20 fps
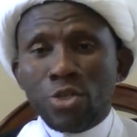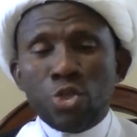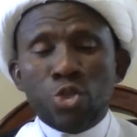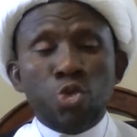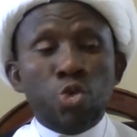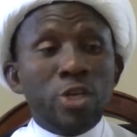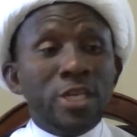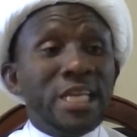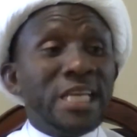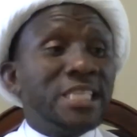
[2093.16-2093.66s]

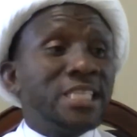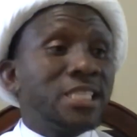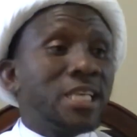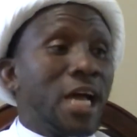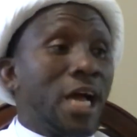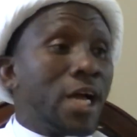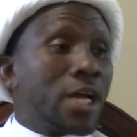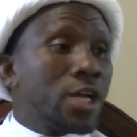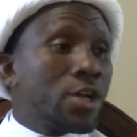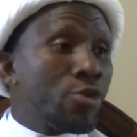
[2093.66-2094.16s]
to
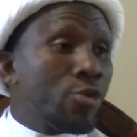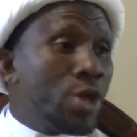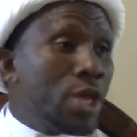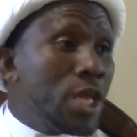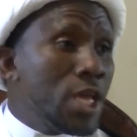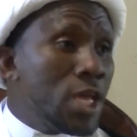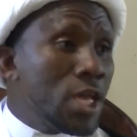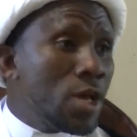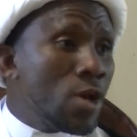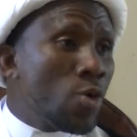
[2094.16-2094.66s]

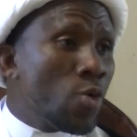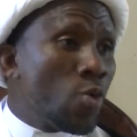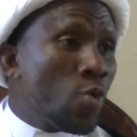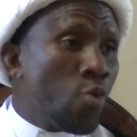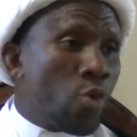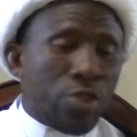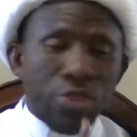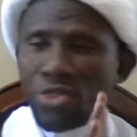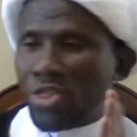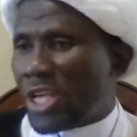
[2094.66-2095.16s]
disagree
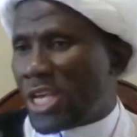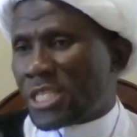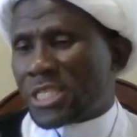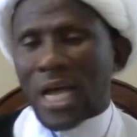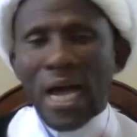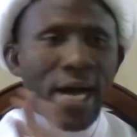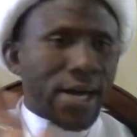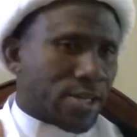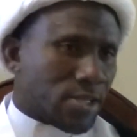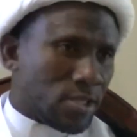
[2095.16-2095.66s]
with
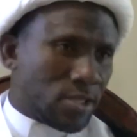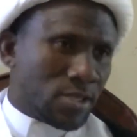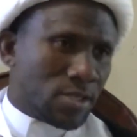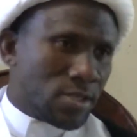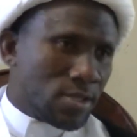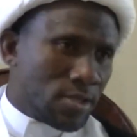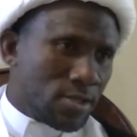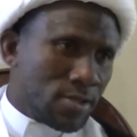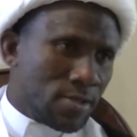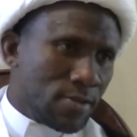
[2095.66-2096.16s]
this act.
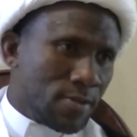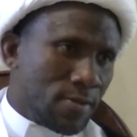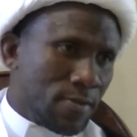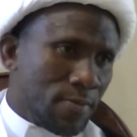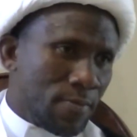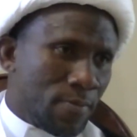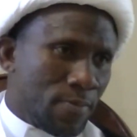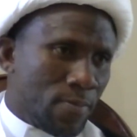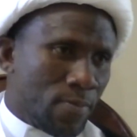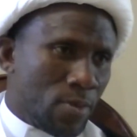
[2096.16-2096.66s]

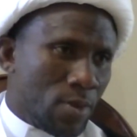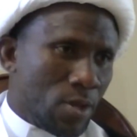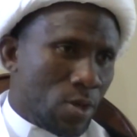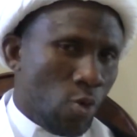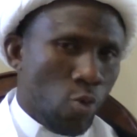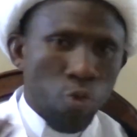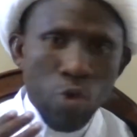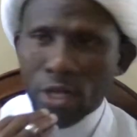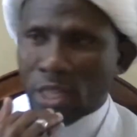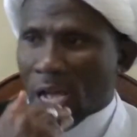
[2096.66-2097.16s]

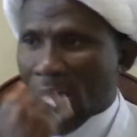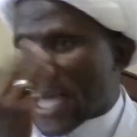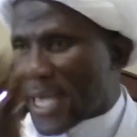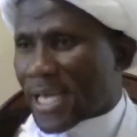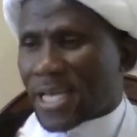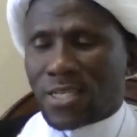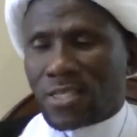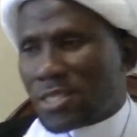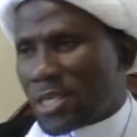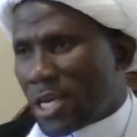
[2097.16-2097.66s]
Whether I
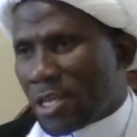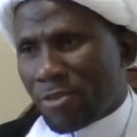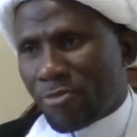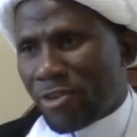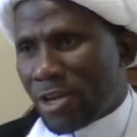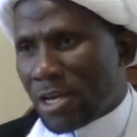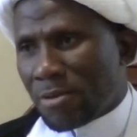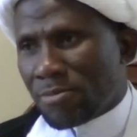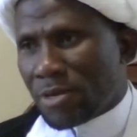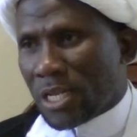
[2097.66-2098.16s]
can say it
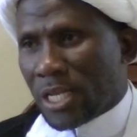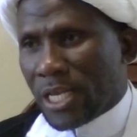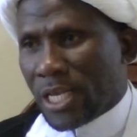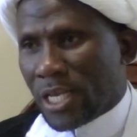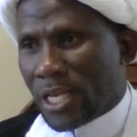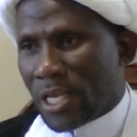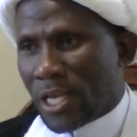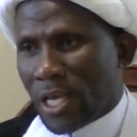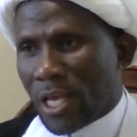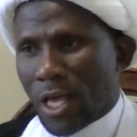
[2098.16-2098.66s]

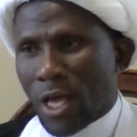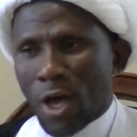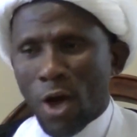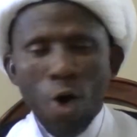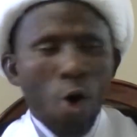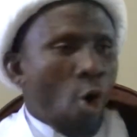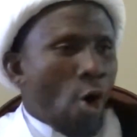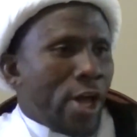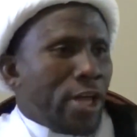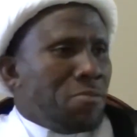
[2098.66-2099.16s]
verbally
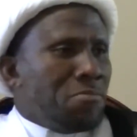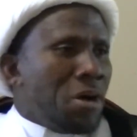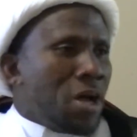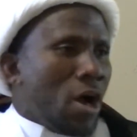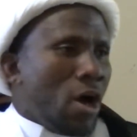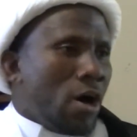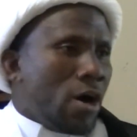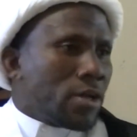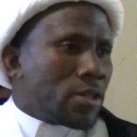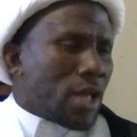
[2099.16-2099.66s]
or in my
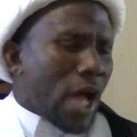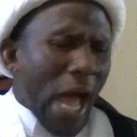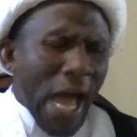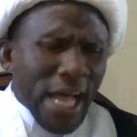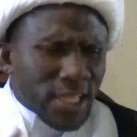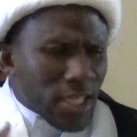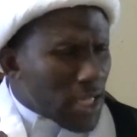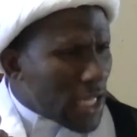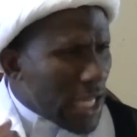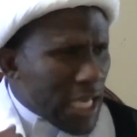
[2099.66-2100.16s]
heart,
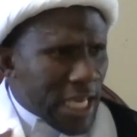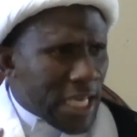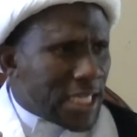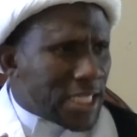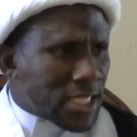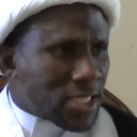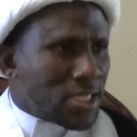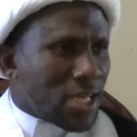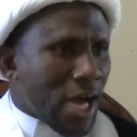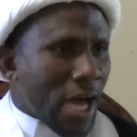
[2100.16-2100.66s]
at
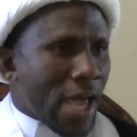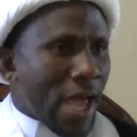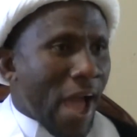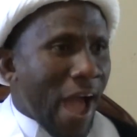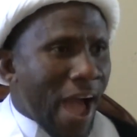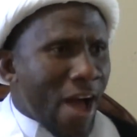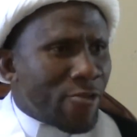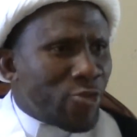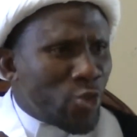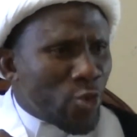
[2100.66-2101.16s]
least I
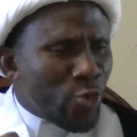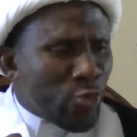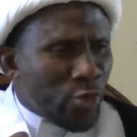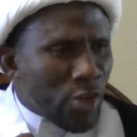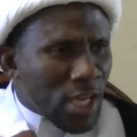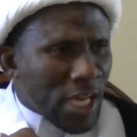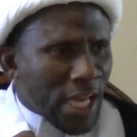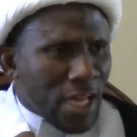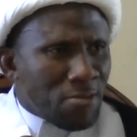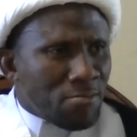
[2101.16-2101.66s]
have to
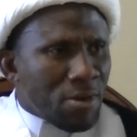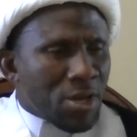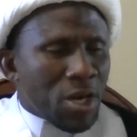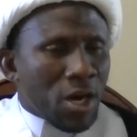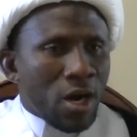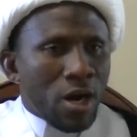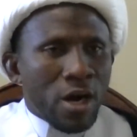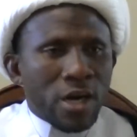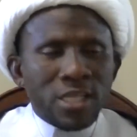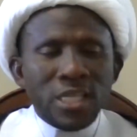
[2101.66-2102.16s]
feel in my
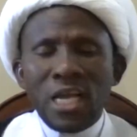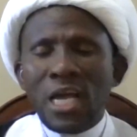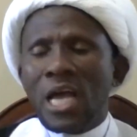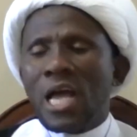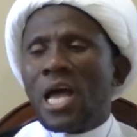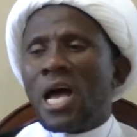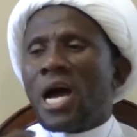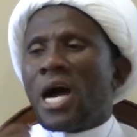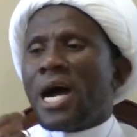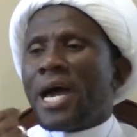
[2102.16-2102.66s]
heart,
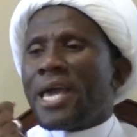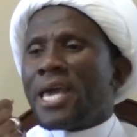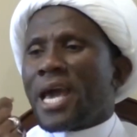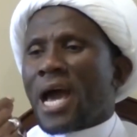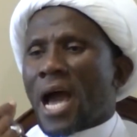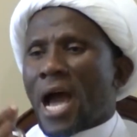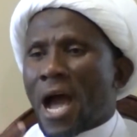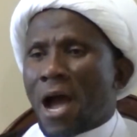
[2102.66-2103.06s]
I